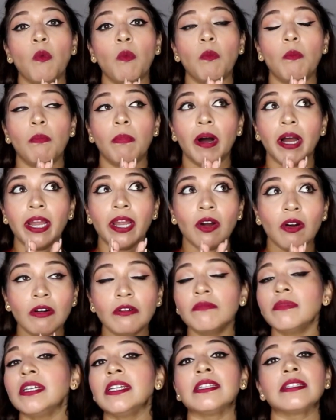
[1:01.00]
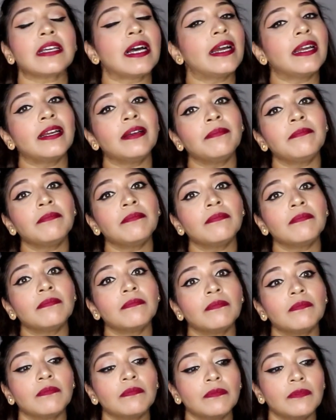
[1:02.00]
by all means, I'm
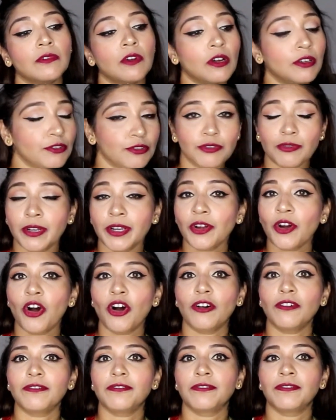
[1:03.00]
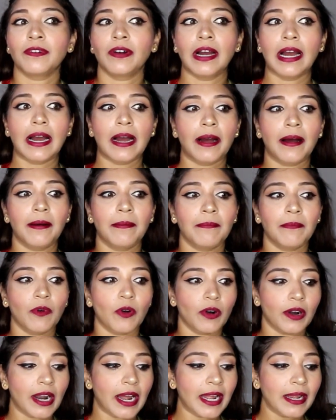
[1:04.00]
not showing off,
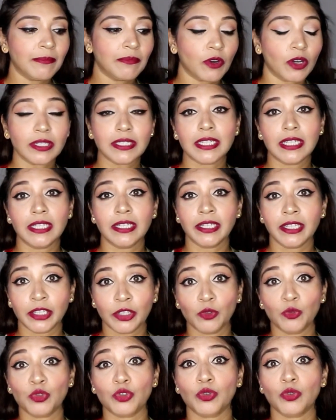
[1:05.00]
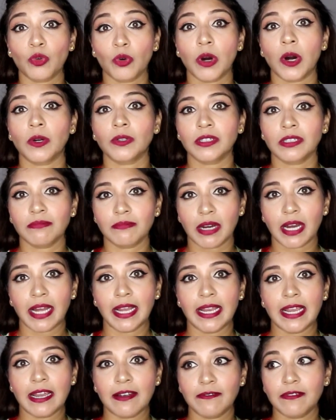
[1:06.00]
or I am not telling you to go out and
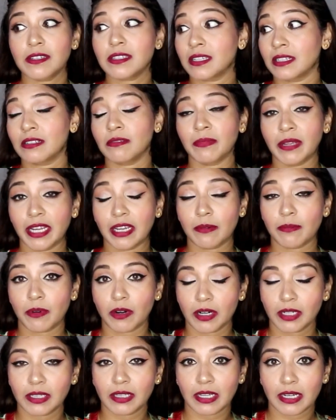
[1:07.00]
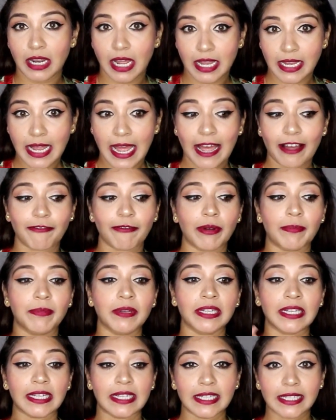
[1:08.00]
buy every single makeup product that I have. I've
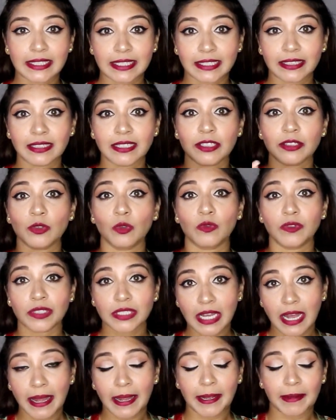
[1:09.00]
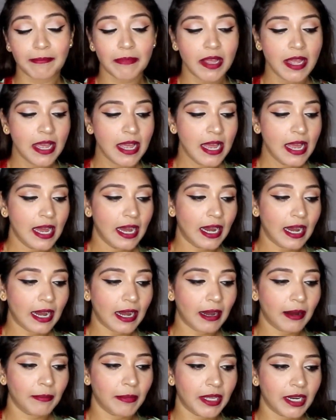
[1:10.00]
been collecting this over time,
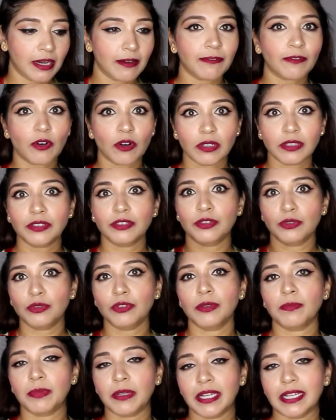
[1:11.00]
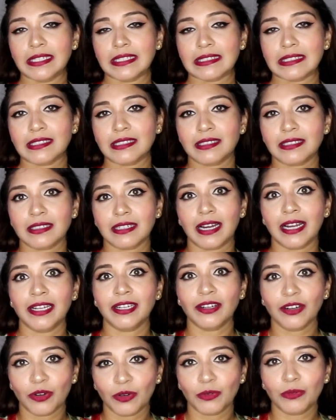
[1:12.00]
and of course do replace it. I
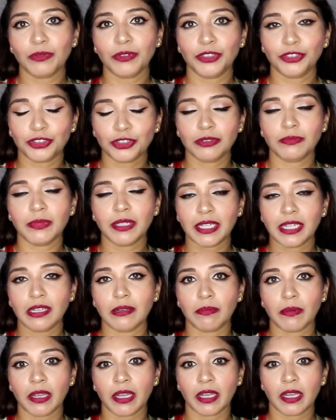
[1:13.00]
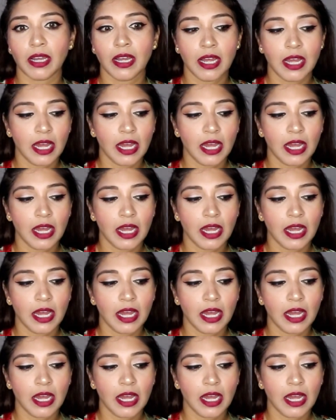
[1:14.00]
know you shouldn't be keeping